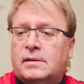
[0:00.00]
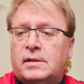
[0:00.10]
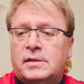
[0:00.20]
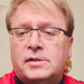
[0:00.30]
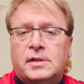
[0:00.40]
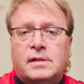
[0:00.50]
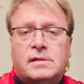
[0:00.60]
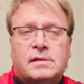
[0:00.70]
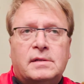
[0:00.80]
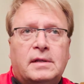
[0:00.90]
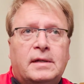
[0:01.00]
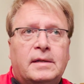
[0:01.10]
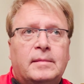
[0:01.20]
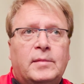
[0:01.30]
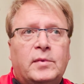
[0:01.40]
are just
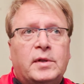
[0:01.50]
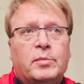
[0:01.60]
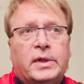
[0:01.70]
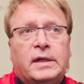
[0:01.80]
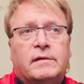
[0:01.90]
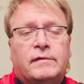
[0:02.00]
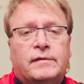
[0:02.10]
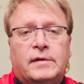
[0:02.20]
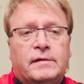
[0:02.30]
um, on the brink of,